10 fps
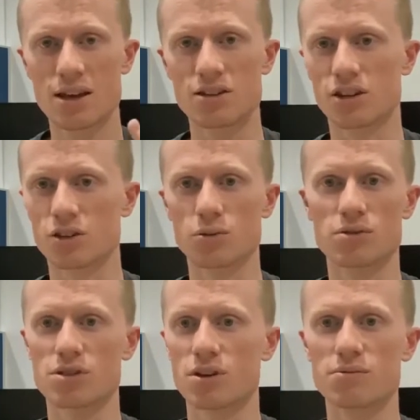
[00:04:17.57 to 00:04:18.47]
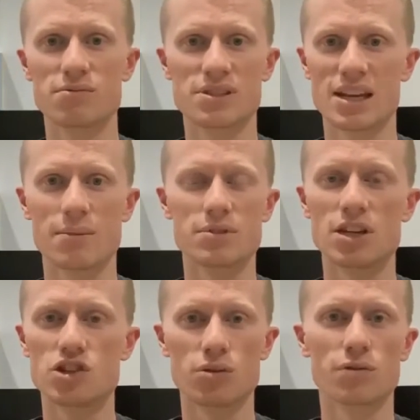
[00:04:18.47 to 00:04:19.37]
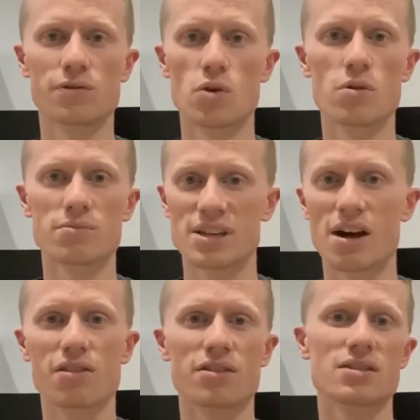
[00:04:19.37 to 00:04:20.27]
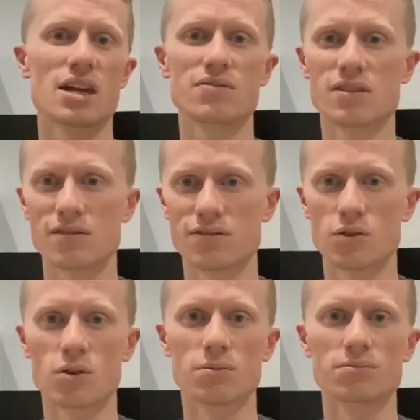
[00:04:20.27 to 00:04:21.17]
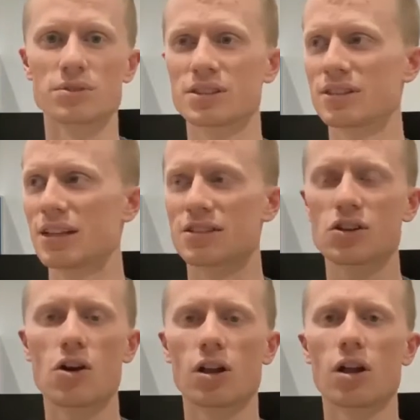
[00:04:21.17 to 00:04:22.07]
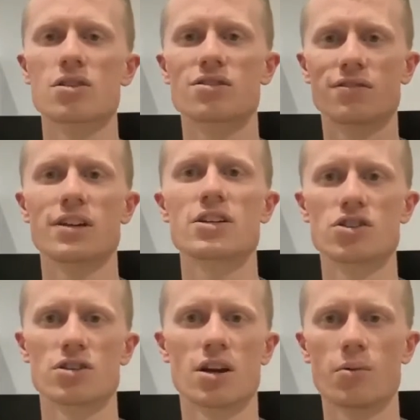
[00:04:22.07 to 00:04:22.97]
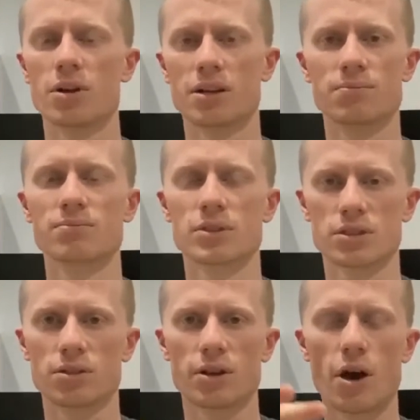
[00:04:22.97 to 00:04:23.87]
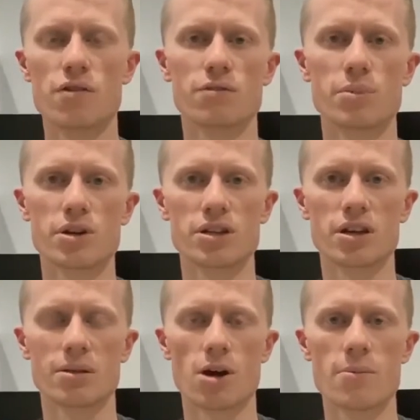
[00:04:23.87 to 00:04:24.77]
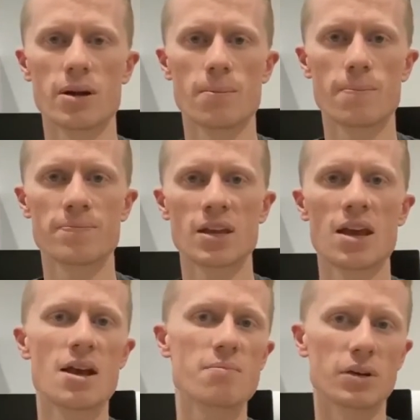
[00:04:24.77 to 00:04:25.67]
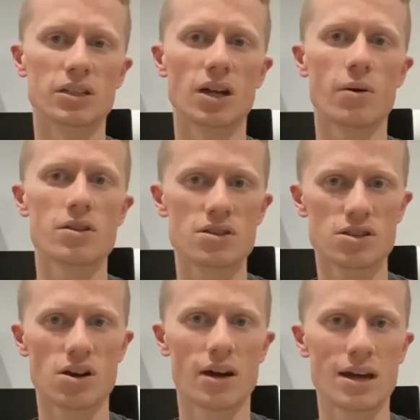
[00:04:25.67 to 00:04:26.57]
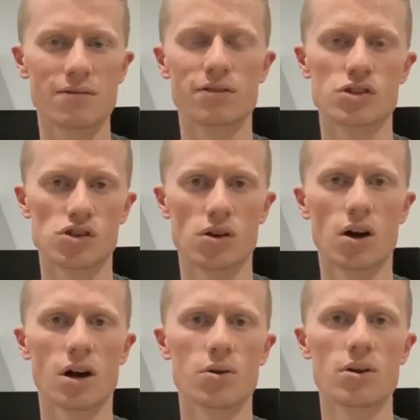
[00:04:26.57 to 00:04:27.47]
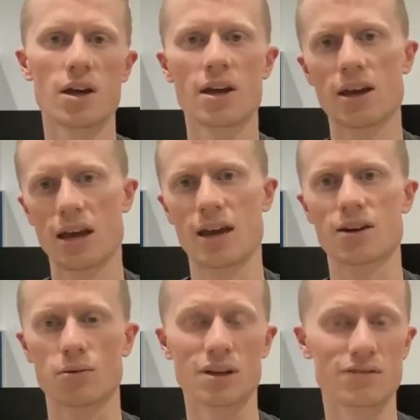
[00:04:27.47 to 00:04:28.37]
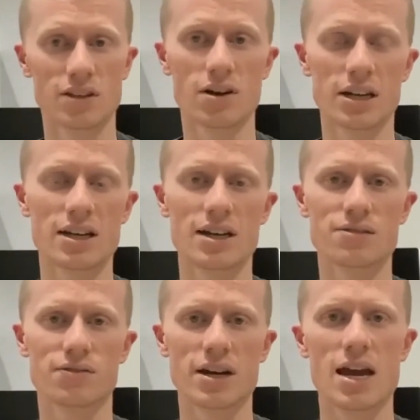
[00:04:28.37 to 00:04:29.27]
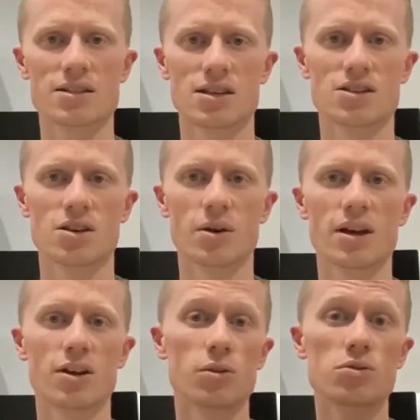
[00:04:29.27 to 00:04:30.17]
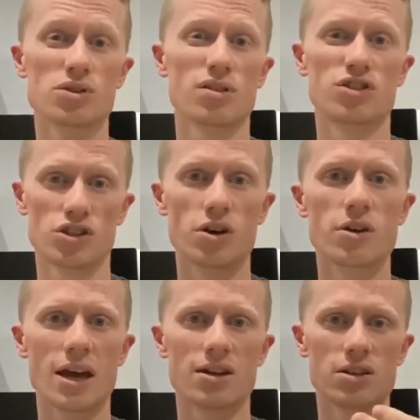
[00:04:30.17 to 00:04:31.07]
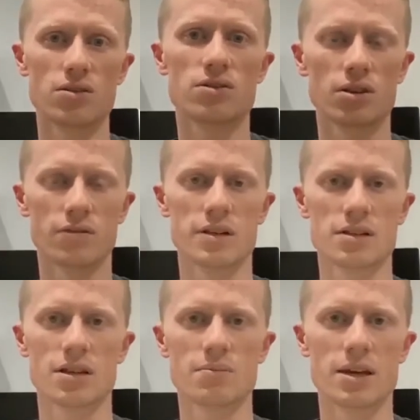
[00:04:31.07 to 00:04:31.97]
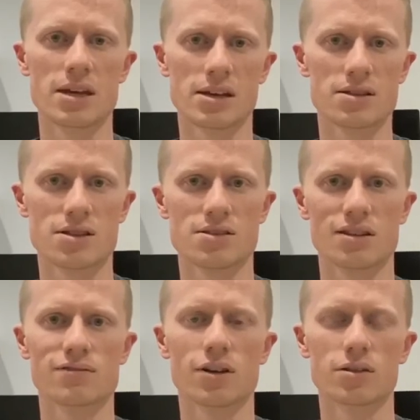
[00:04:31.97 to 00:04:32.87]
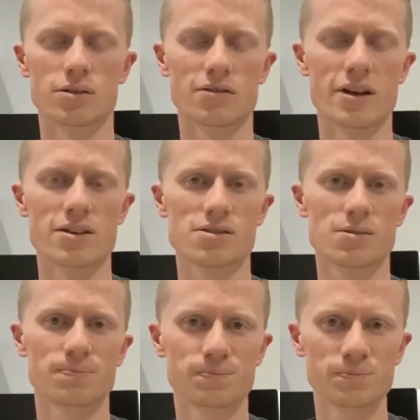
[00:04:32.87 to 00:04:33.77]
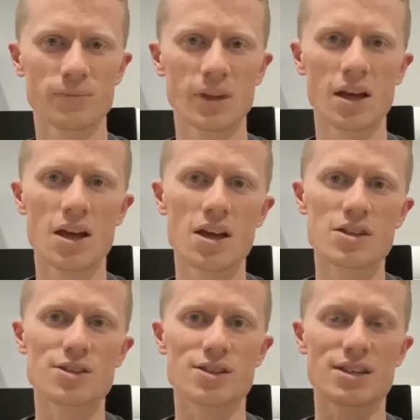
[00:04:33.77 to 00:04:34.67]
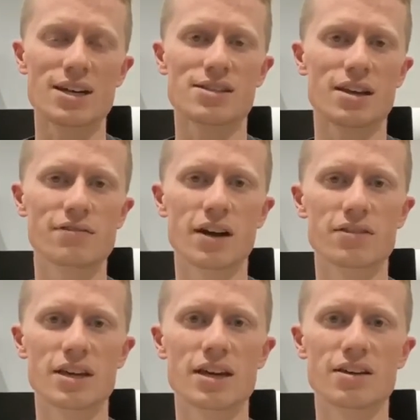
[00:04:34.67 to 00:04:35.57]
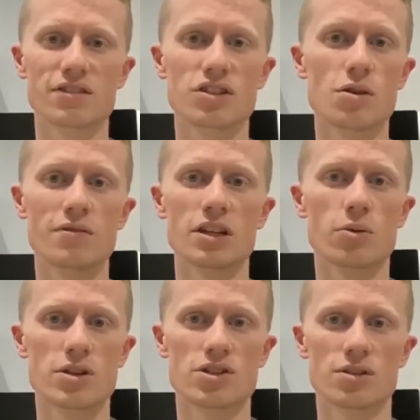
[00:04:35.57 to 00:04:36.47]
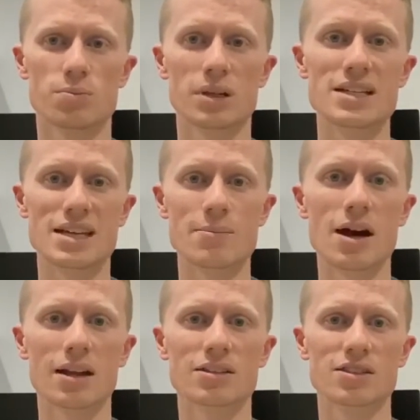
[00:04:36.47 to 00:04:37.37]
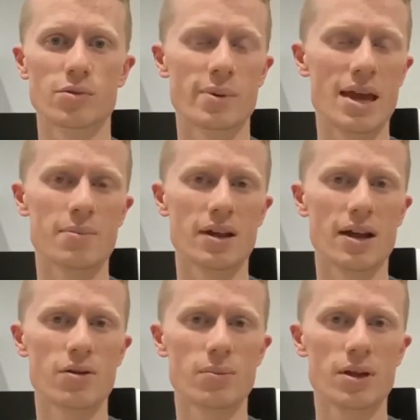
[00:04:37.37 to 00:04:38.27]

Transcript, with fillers: You can also set up digital forms, health and safety forms. It's got lots of features. I don't want to sort of overburden you at the moment, but go and sign up for a trial and I'll give you 90 days free access to it and I'll also show you how to use it, obviously, being an existing follower of ours. So stay safe out there. If you do have any questions, please email us and we'll be happy to help.